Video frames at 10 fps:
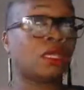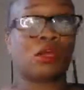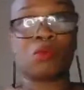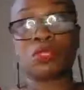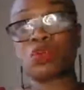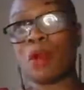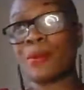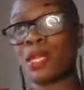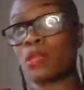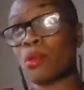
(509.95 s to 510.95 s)
They're always
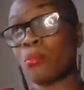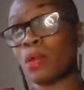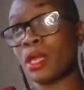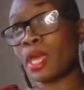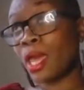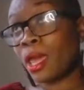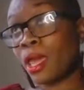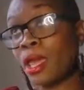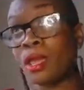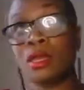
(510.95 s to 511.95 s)
commenting on my hair.